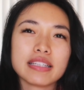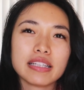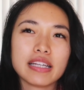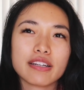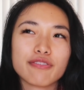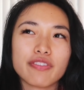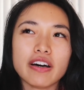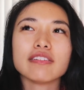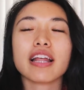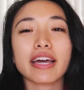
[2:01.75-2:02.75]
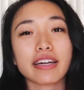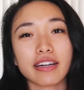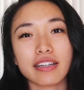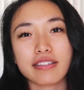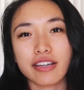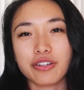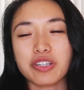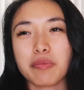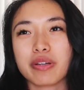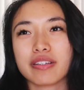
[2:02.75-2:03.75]
deleted felt like a
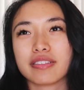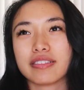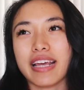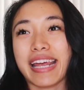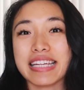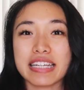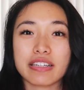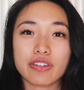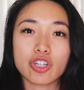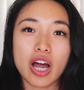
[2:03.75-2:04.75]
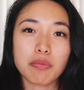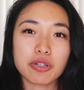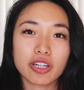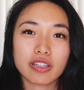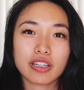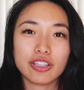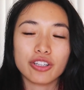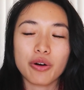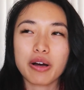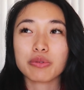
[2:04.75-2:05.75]
serendipitous ending of a chapter.
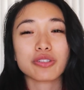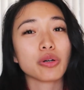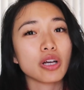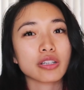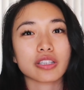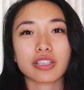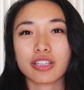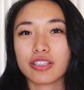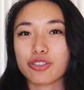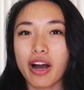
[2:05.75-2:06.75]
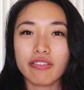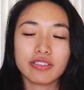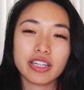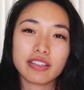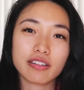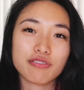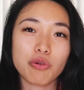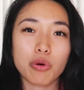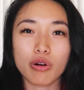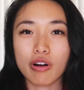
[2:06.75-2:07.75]
I was no longer traveling,
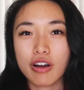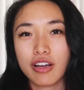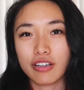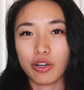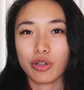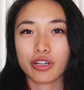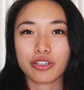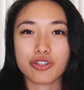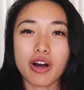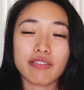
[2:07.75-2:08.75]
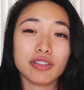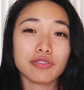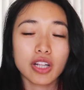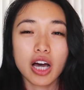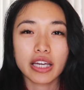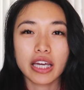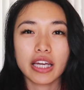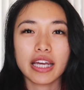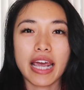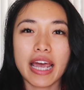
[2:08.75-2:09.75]
therefore no longer travel
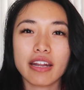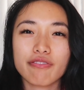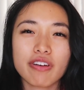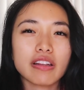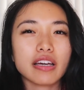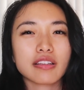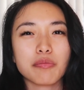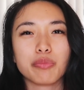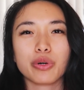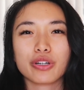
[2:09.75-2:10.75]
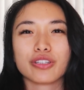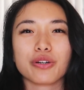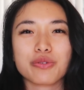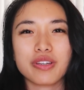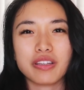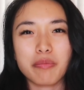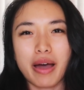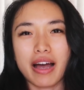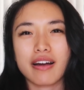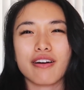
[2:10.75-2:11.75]
vlogging, and it felt like the book closing the
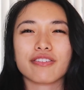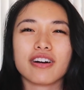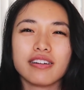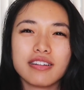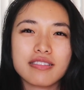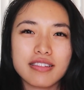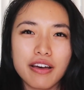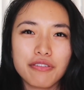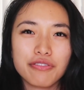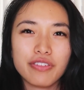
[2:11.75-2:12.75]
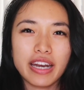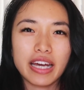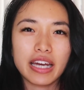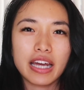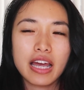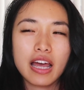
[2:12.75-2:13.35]
back cover on itself. And I